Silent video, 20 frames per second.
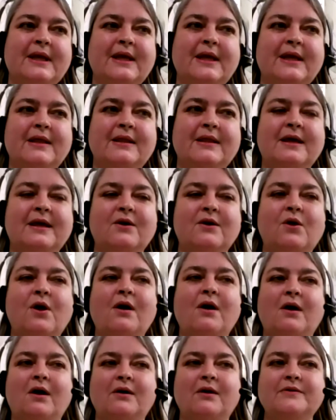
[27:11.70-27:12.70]
There
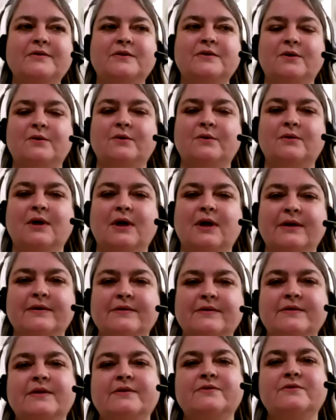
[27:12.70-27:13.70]
are also
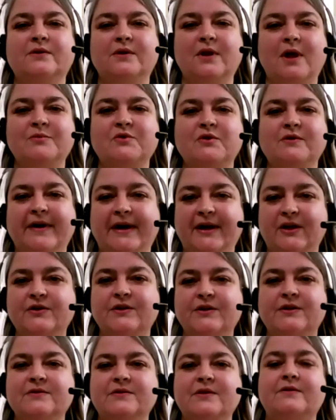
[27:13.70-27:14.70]
seasonal
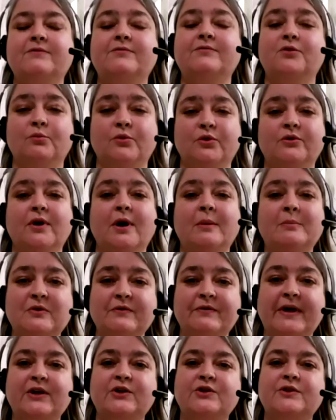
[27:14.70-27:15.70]
observations and full moon
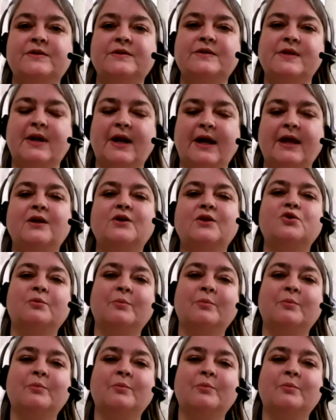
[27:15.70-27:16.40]
observations that I can do